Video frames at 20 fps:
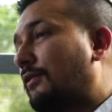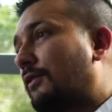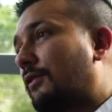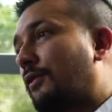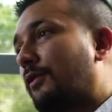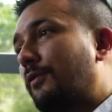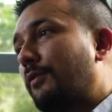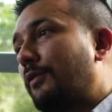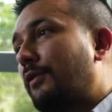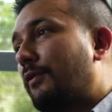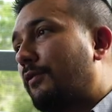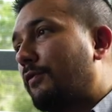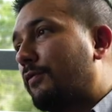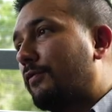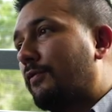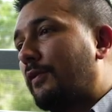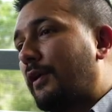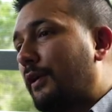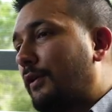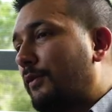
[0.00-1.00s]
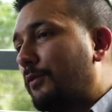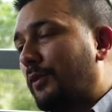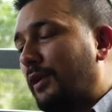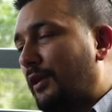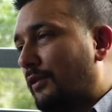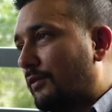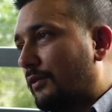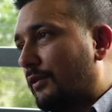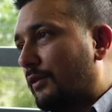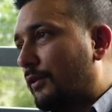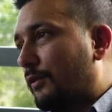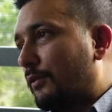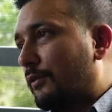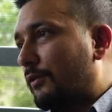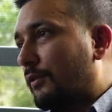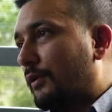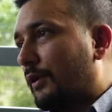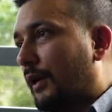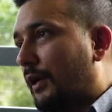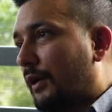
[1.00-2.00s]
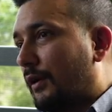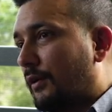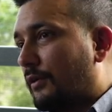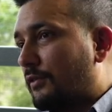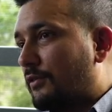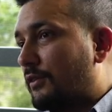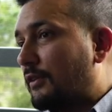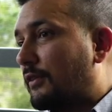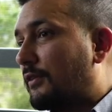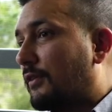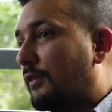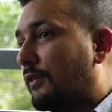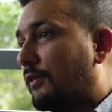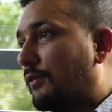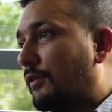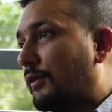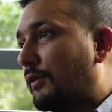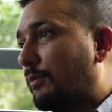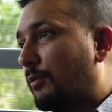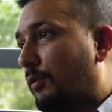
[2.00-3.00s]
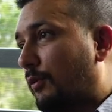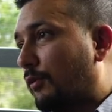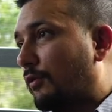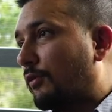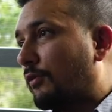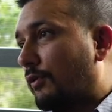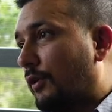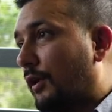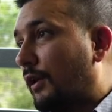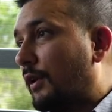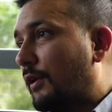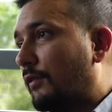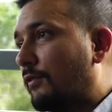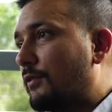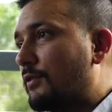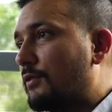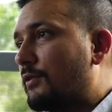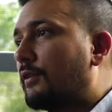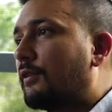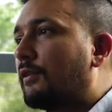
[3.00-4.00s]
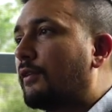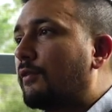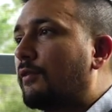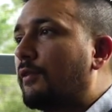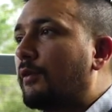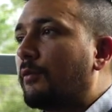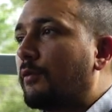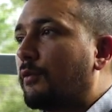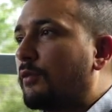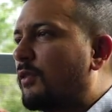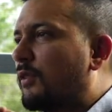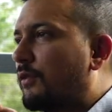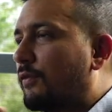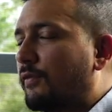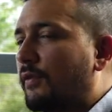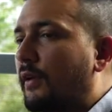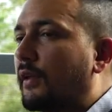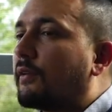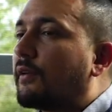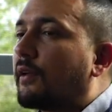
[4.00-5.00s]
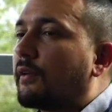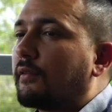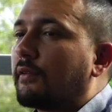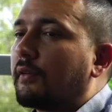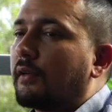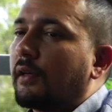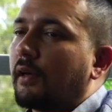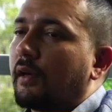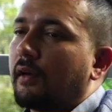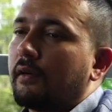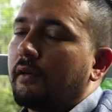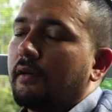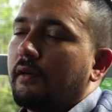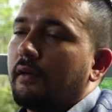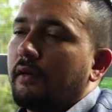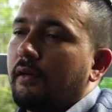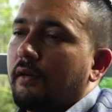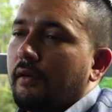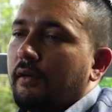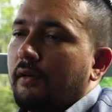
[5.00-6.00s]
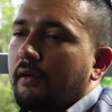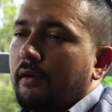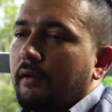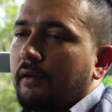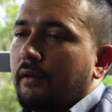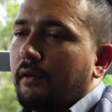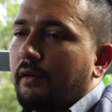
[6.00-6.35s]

got rid of, like weeks ago, a GT3 Porsche 911 GT3, which was a fantastic car.